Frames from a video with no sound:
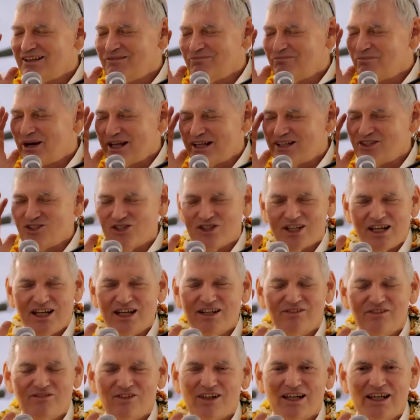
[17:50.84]
But it's
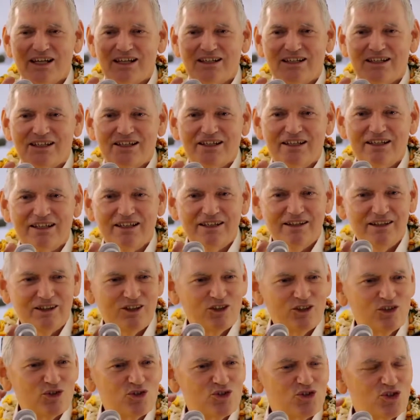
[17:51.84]
kind of like
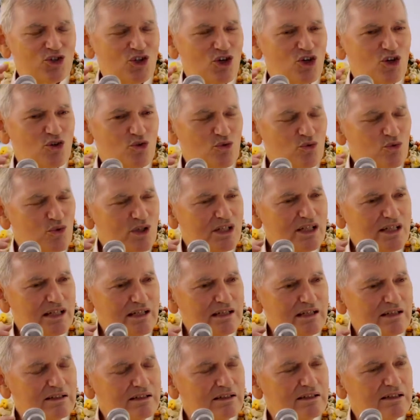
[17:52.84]
there is no
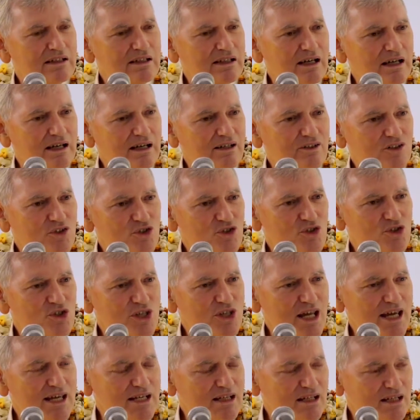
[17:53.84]
really clear
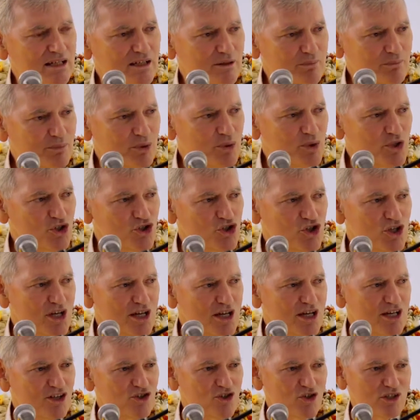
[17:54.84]
understanding and
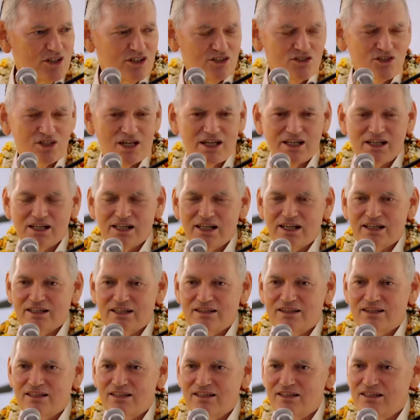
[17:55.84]
appreciation. It's kind of
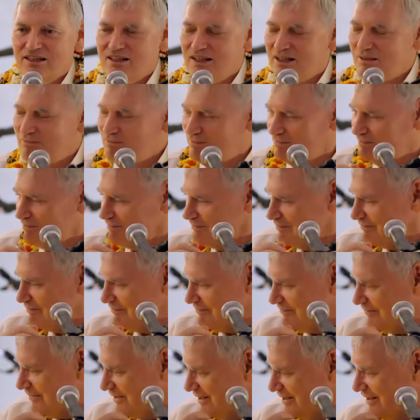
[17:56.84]
like the,
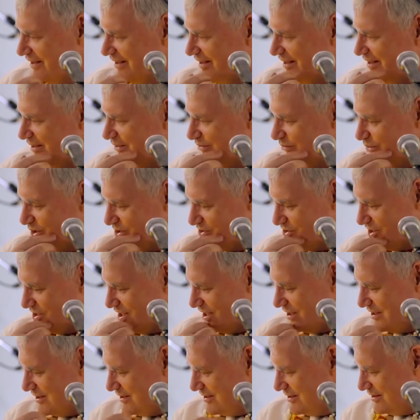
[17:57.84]
what's
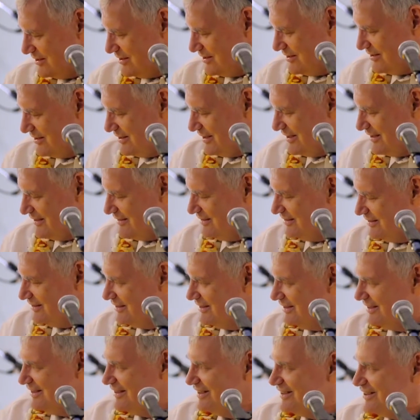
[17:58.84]
that?
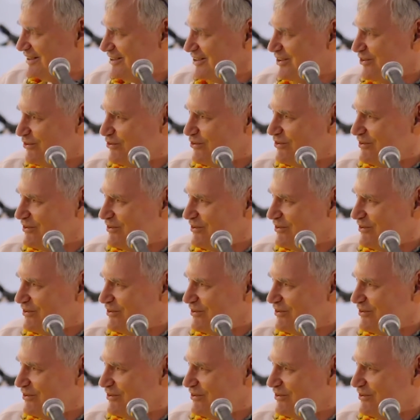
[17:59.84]
The